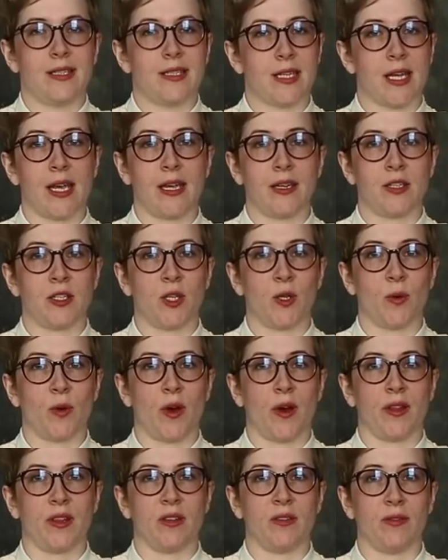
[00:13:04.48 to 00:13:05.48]
Take two
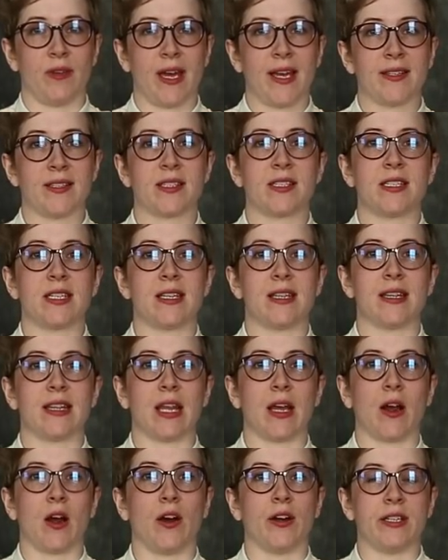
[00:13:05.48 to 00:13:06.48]
on the vest.
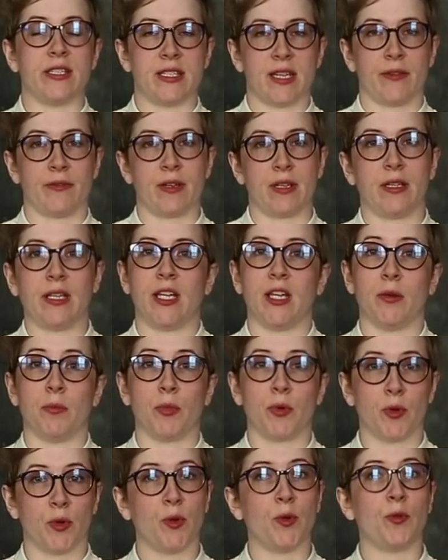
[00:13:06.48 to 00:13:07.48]
There are definitely
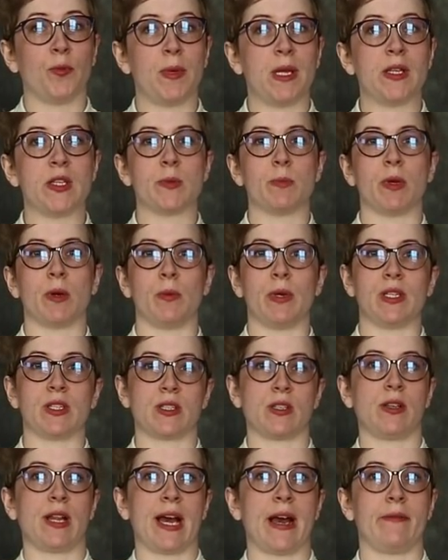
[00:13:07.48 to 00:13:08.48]
improvements, but we
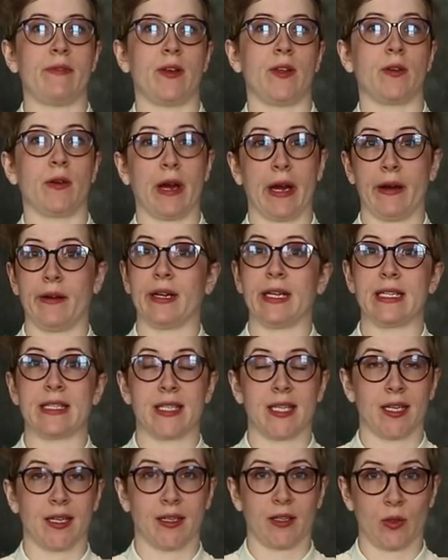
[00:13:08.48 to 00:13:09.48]
still have other areas
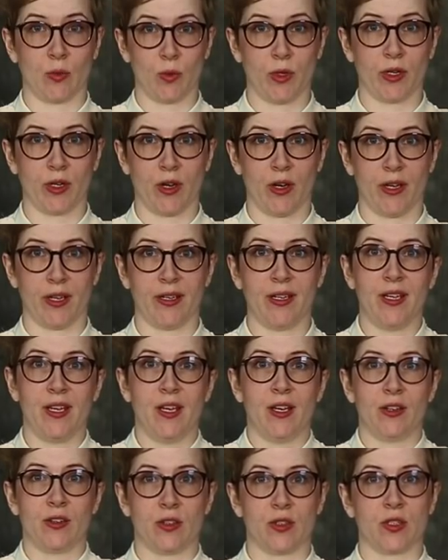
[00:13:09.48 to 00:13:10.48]
that I can work on.
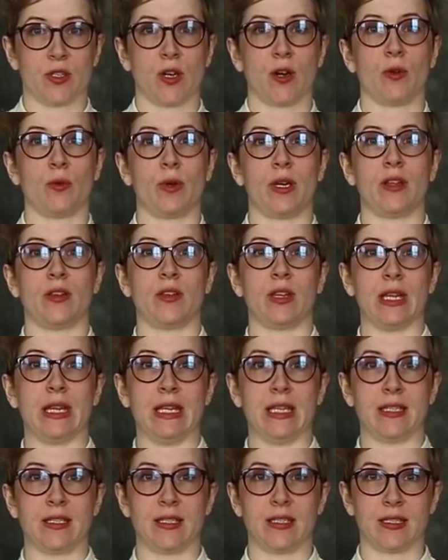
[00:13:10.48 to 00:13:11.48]
To start with,
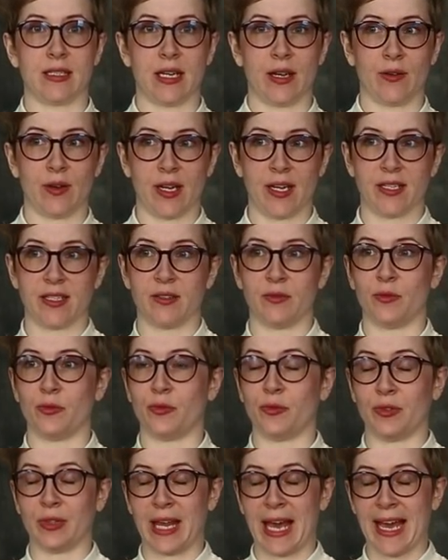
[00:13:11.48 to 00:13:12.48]
this is now nice and
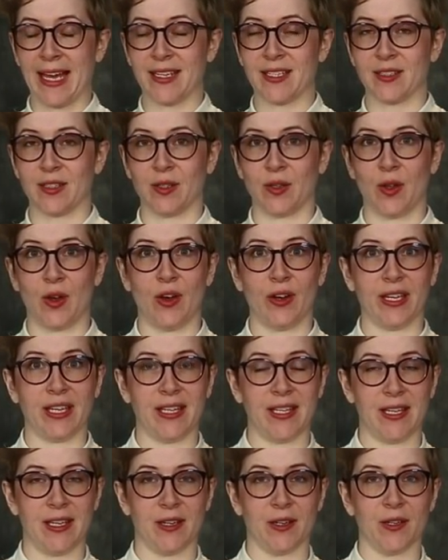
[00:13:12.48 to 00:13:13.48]
flat along
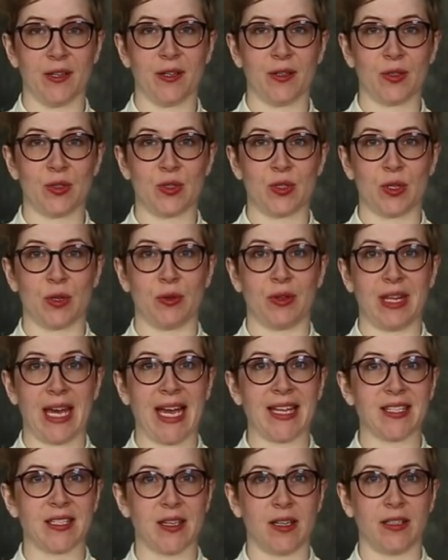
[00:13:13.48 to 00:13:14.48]
here, so
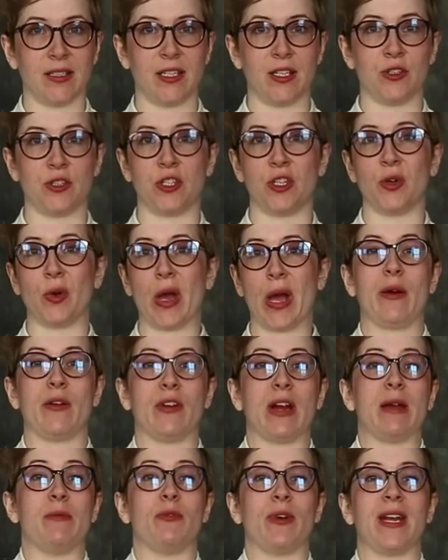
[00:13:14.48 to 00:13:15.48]
that's not an issue.
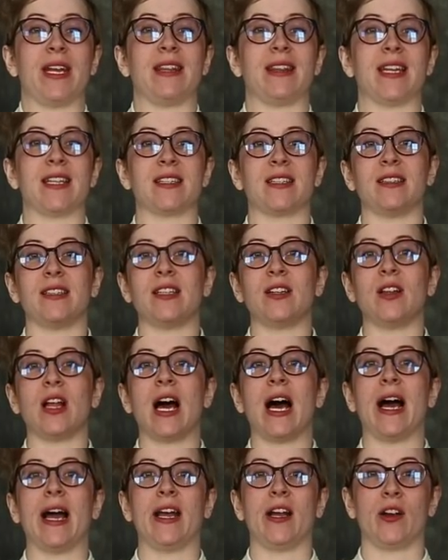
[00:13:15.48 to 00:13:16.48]
However, I'm finding that it's a little
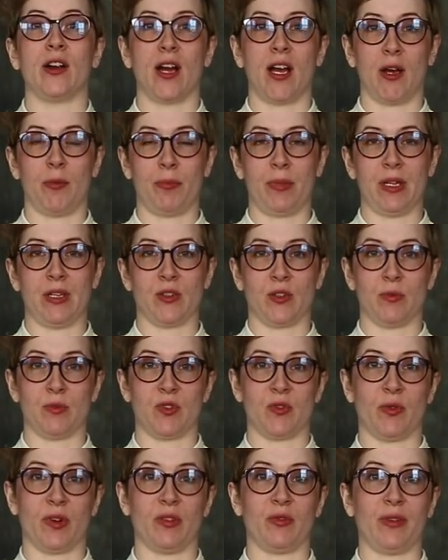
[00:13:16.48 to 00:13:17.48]
higher up in
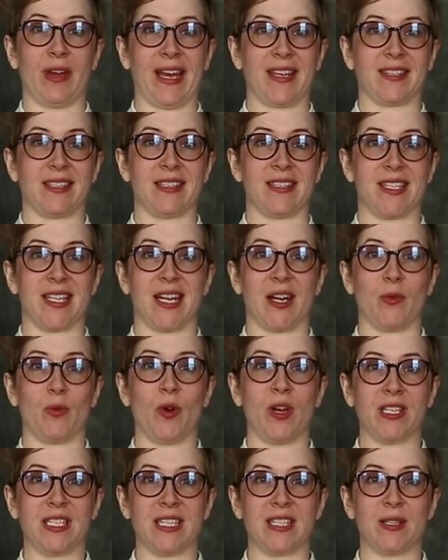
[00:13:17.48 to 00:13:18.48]
terms of where it fastens than I
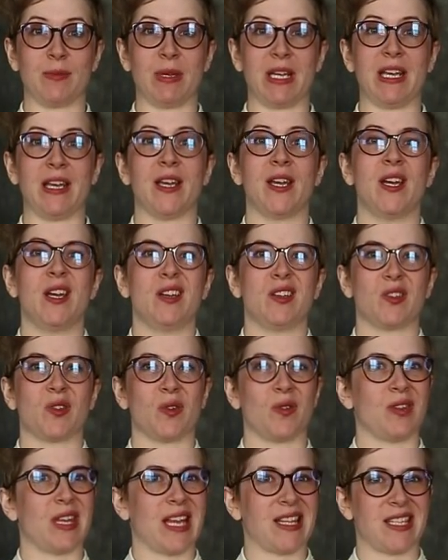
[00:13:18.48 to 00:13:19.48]
want it to be,
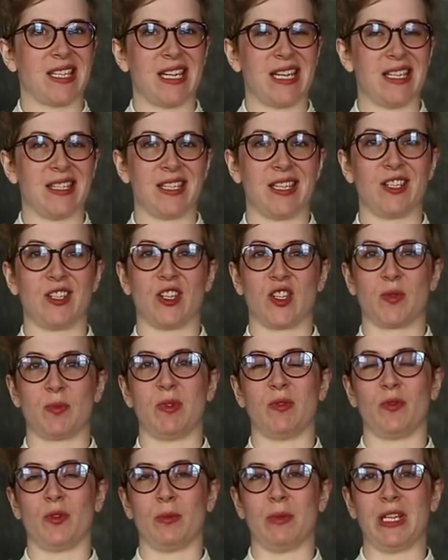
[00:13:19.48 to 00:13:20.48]
so that's an easy
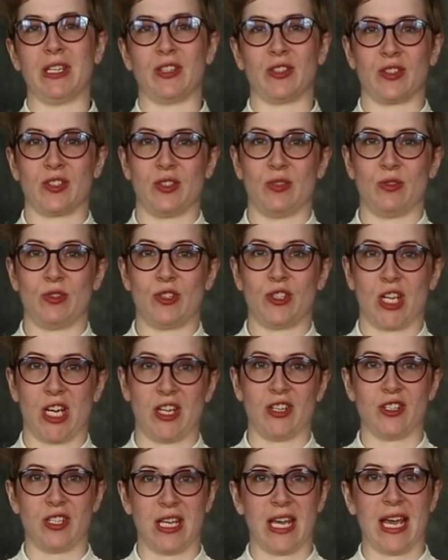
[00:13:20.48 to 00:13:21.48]
adjustment for me, just to
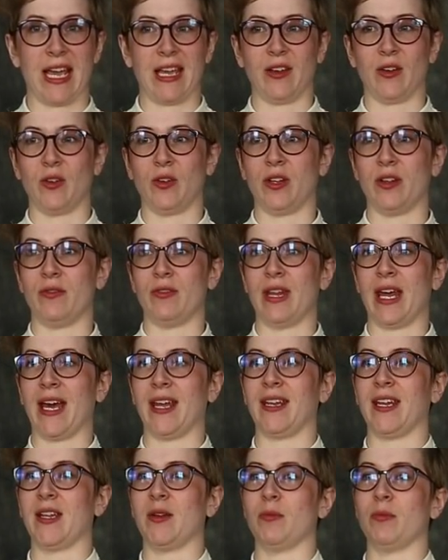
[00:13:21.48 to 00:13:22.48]
change the angle of
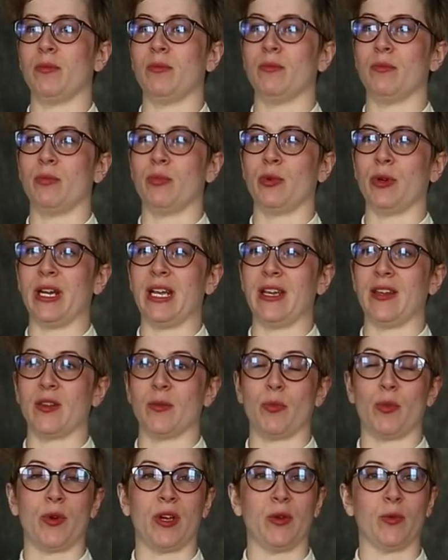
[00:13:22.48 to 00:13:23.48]
that and bring
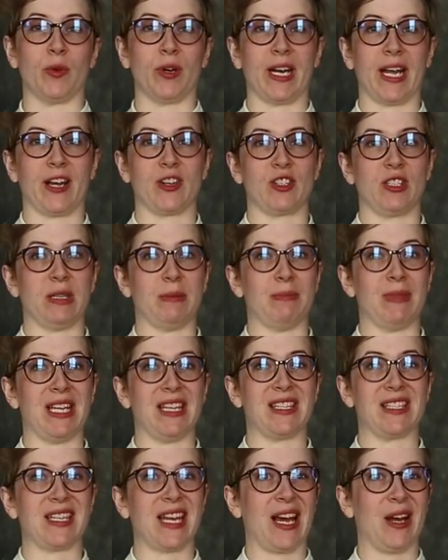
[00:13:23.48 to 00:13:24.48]
the point where it actually
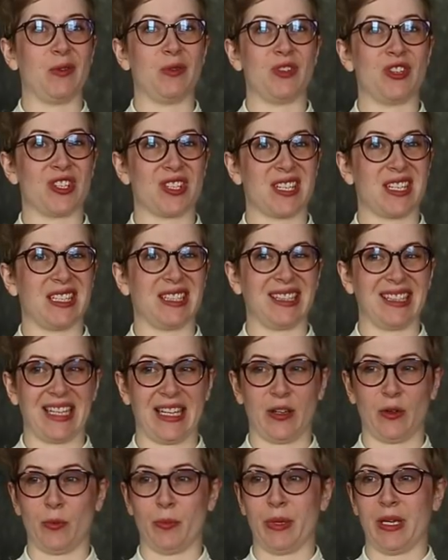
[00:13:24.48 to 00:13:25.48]
meets down just a
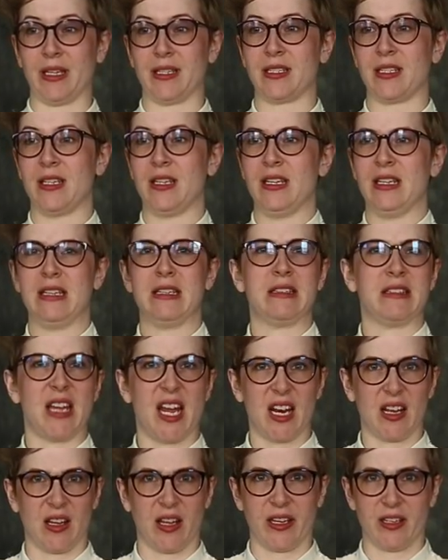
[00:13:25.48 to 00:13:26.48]
little bit.
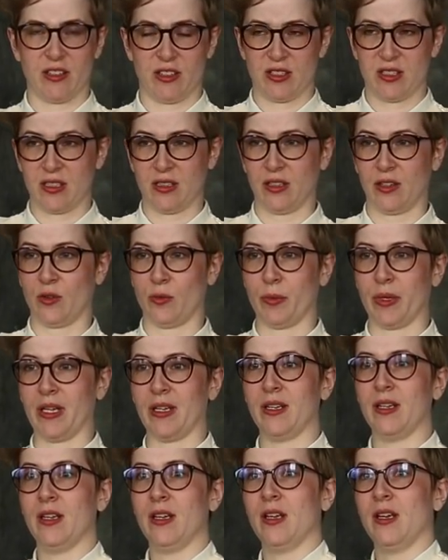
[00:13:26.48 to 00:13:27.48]
Not a lot, just a little bit.